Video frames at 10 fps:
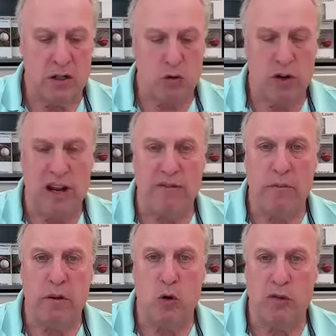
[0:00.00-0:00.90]
draft
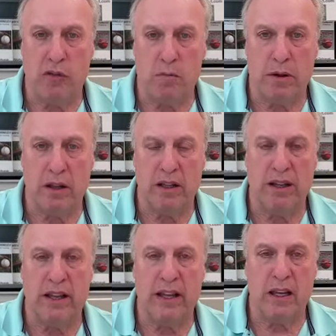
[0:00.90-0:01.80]

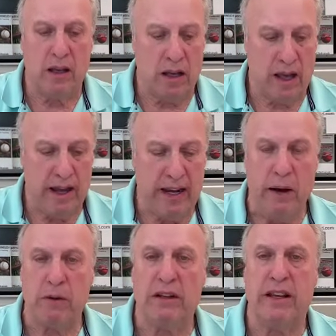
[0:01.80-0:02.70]
maneuverability, and I
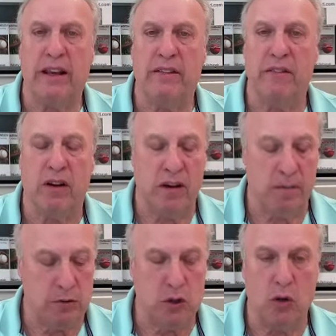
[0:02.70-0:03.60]
would give
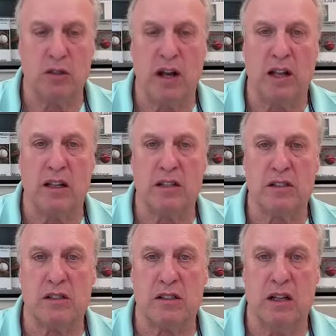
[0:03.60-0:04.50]
Joe
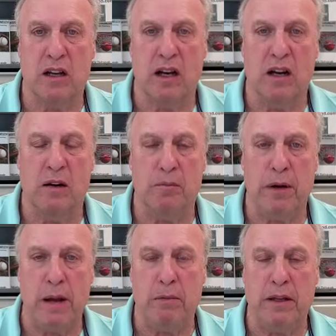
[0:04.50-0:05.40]
Douglas
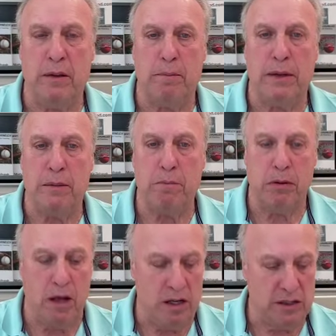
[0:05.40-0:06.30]
probably a B
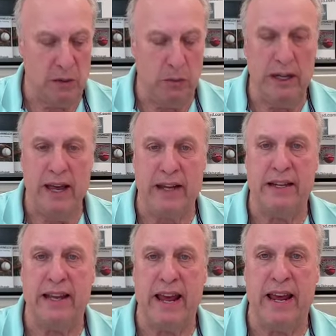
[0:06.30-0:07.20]
plus. He would have had
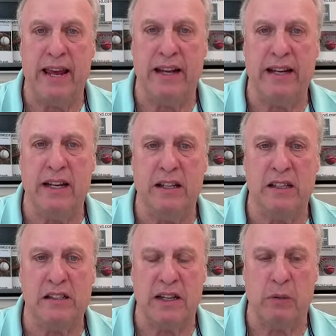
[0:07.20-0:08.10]
an A. I didn't
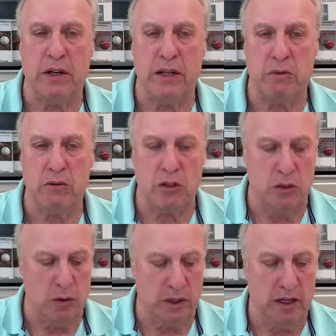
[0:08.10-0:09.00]
understand what he was
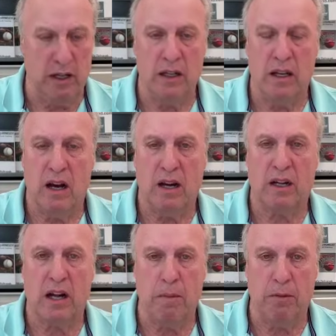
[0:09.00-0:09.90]
doing on a
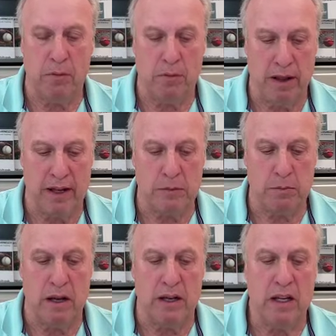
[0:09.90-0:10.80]
couple of plays,
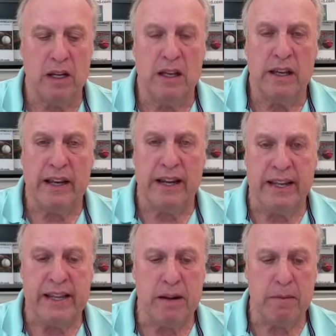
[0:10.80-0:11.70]
but he
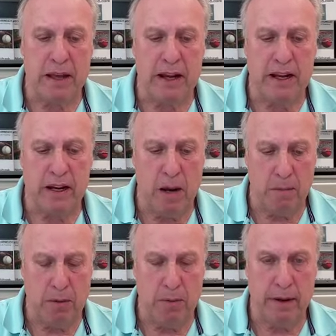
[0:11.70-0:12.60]
ended up getting a
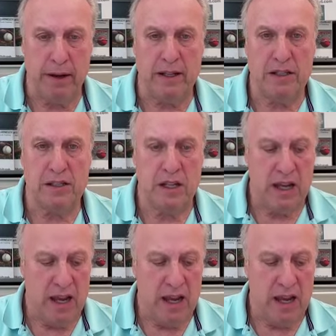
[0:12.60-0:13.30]
couple of picks.